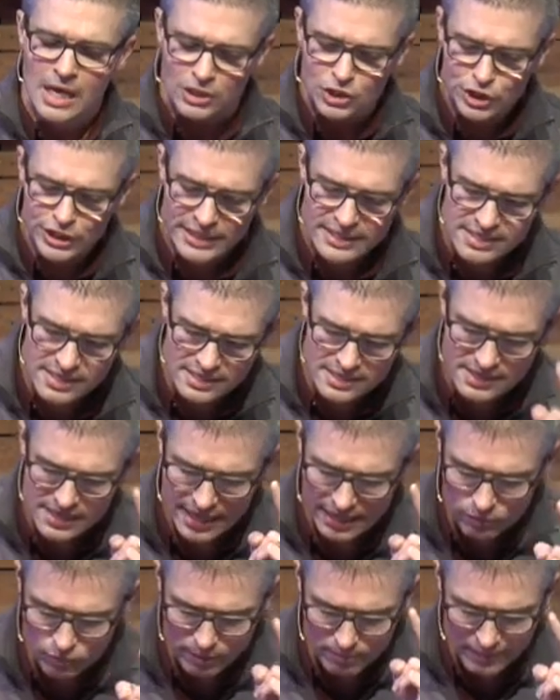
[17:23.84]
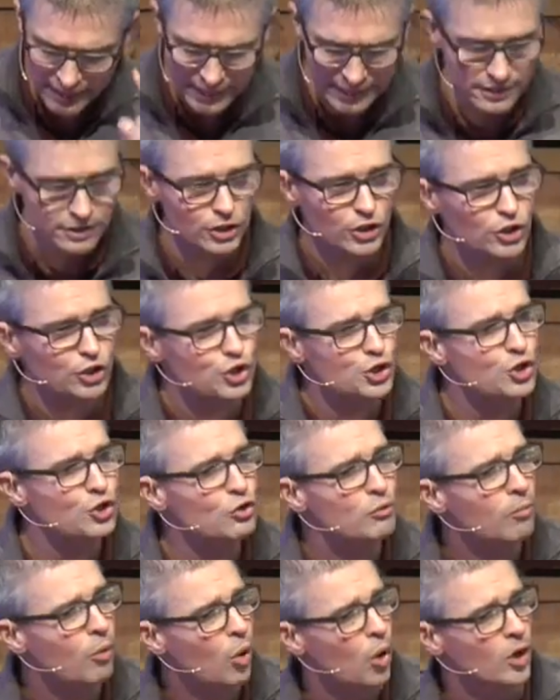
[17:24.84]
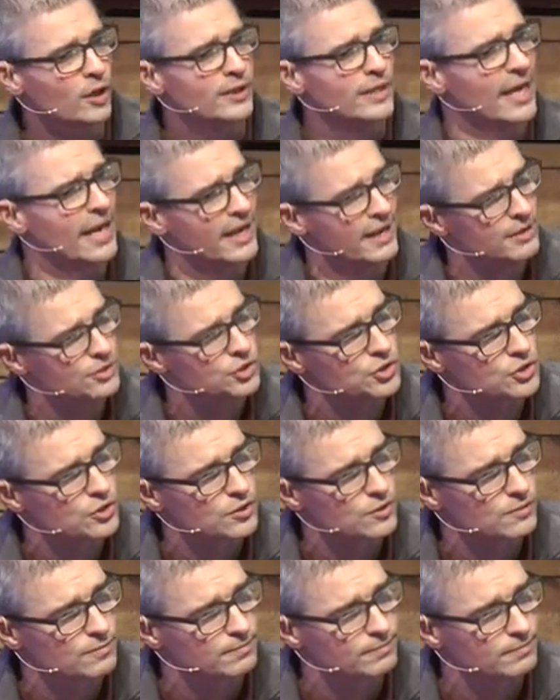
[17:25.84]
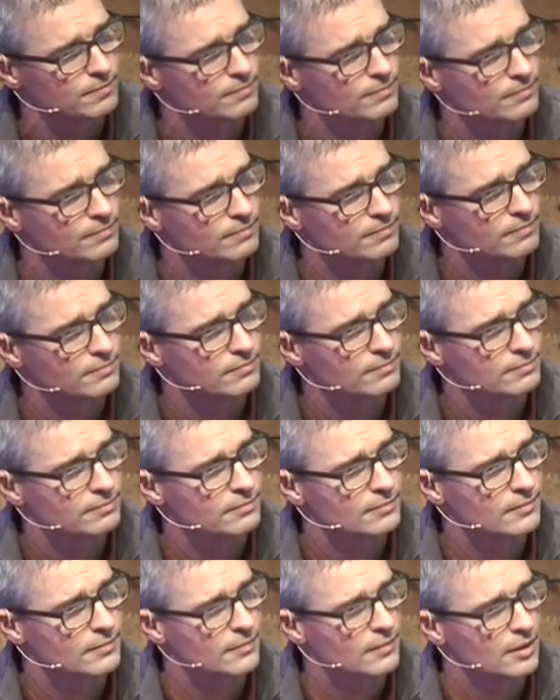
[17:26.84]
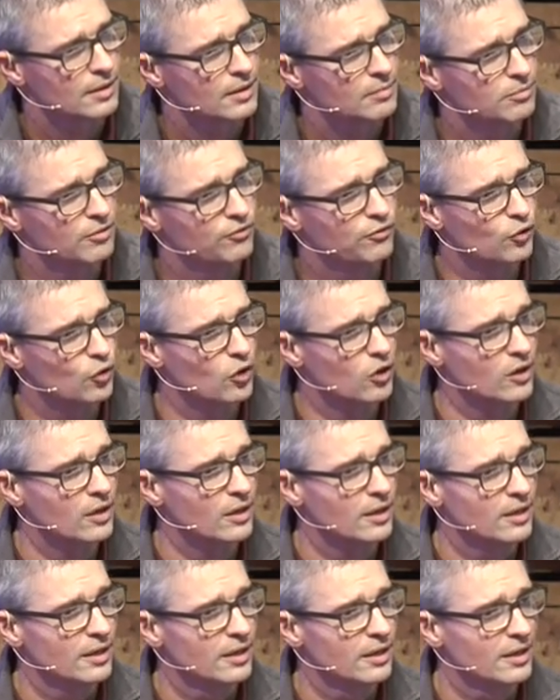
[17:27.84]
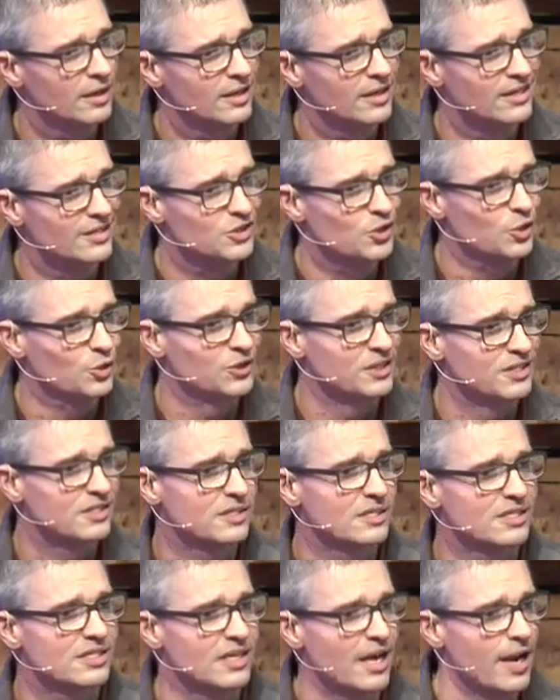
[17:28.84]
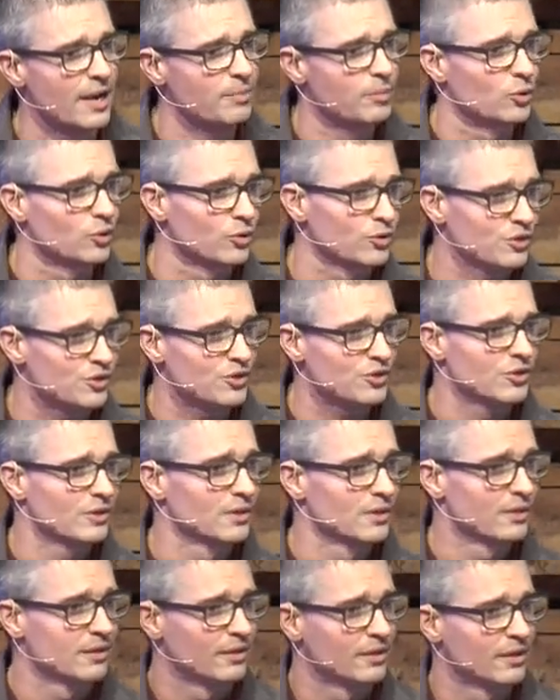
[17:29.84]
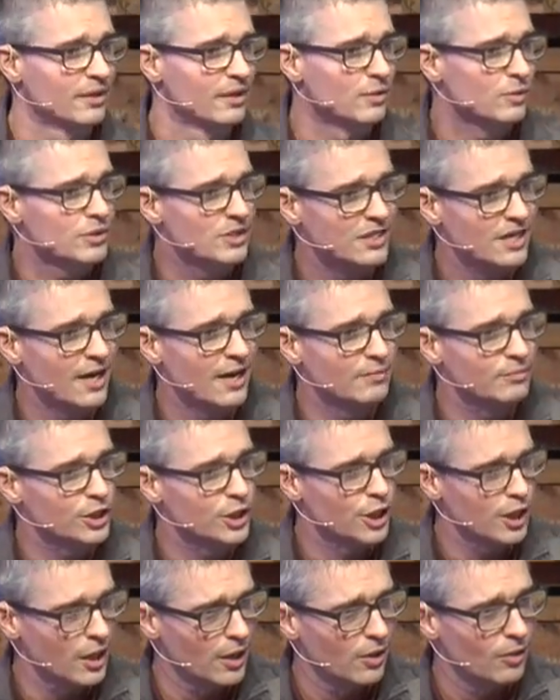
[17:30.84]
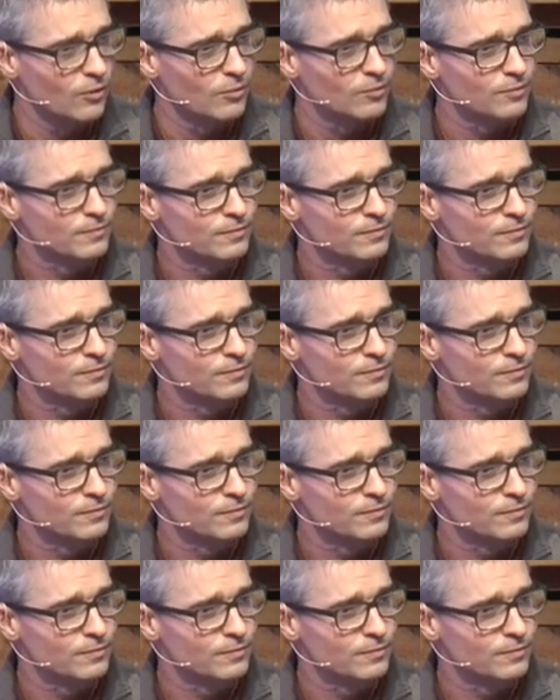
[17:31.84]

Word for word: Jesus then remained two more days before he told his disciples it was time to go.